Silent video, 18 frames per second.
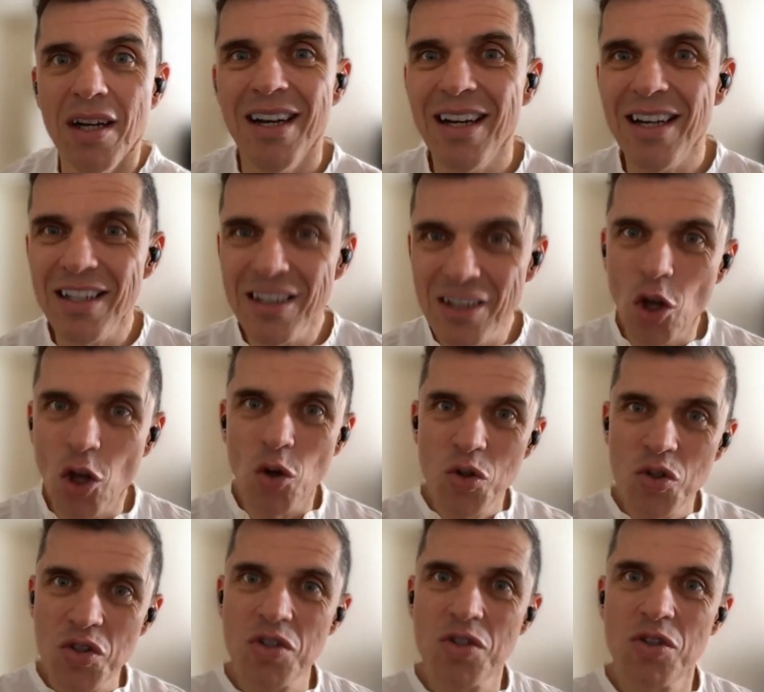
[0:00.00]

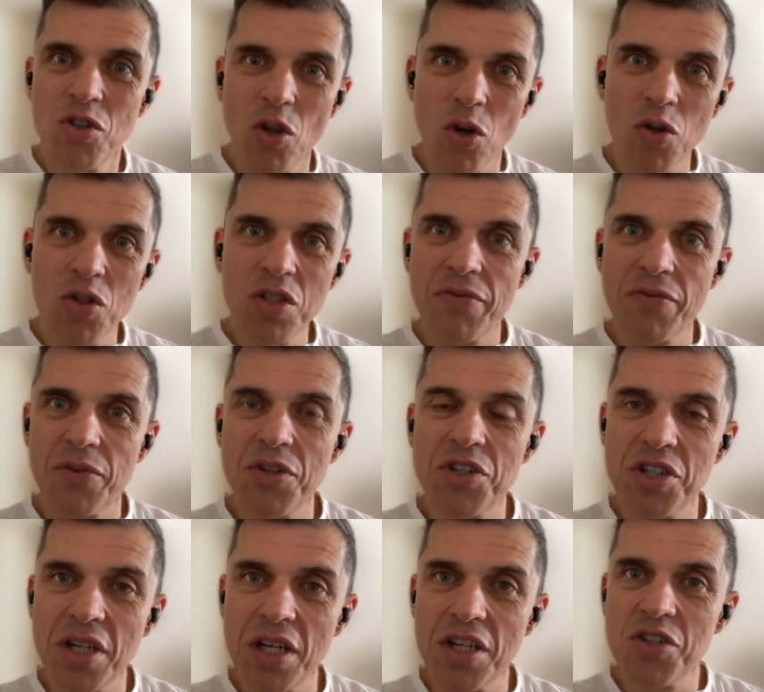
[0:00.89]
Those
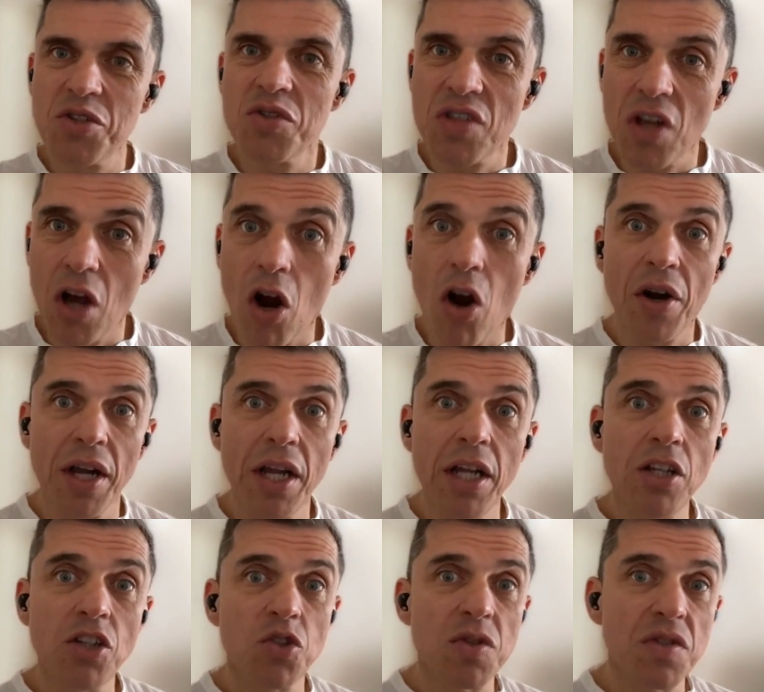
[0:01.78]
differentiations are
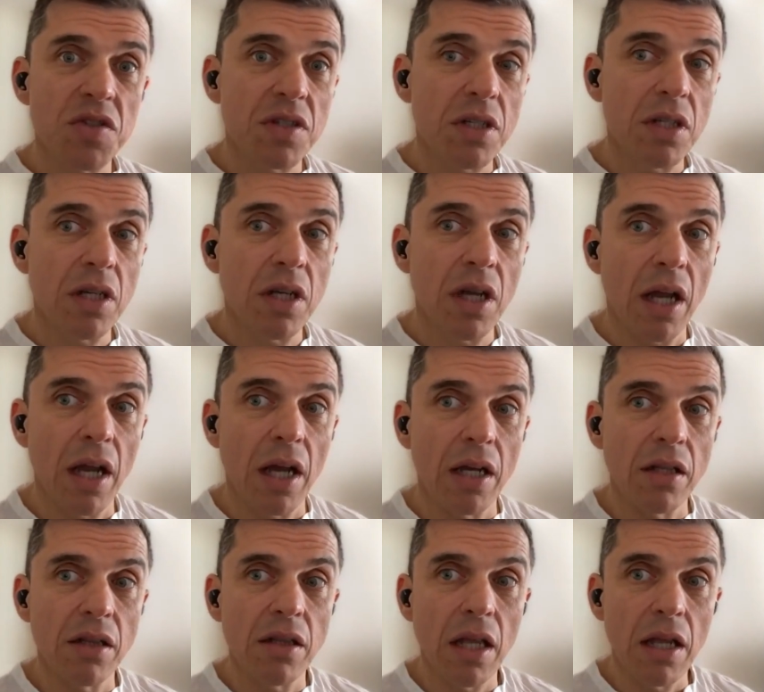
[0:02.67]
interesting
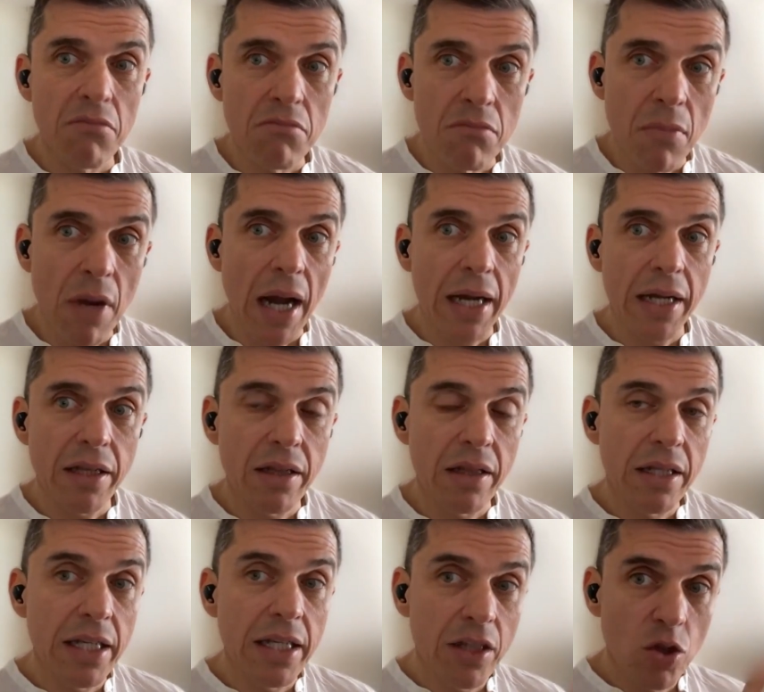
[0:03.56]
and they might
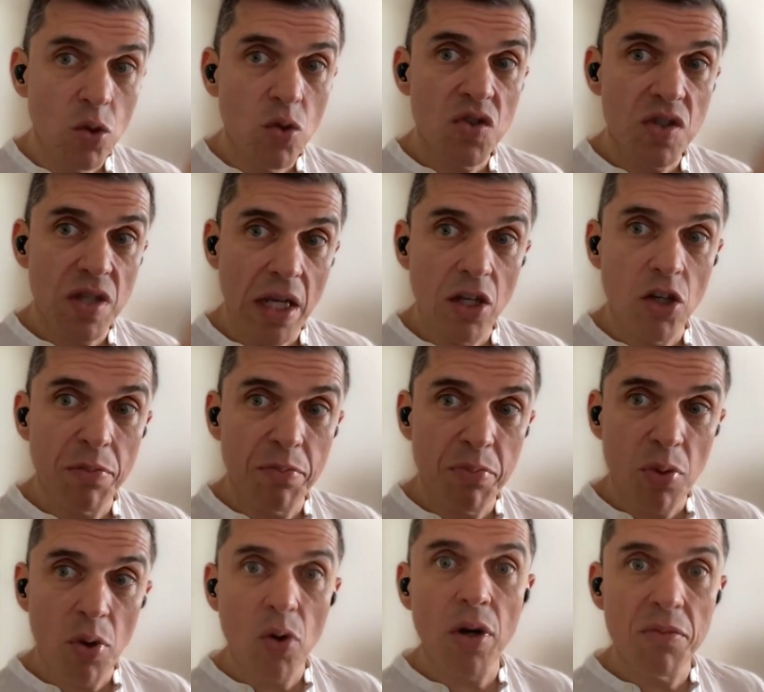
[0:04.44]
lead to saner
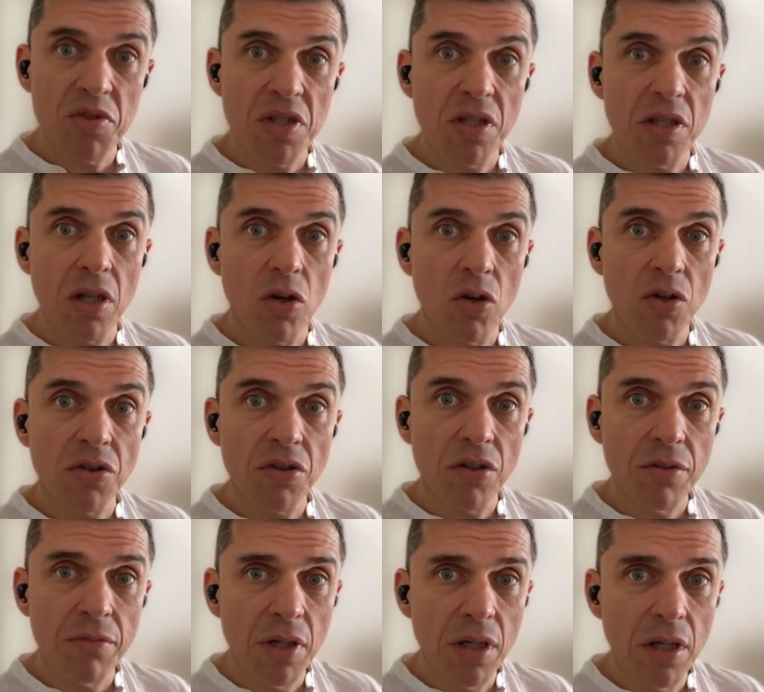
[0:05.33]
programs in the long
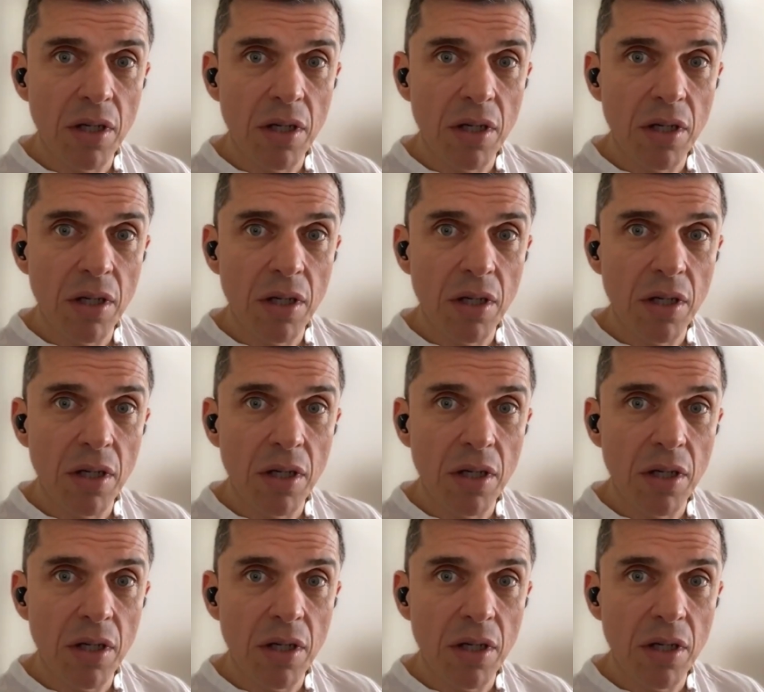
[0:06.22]
term,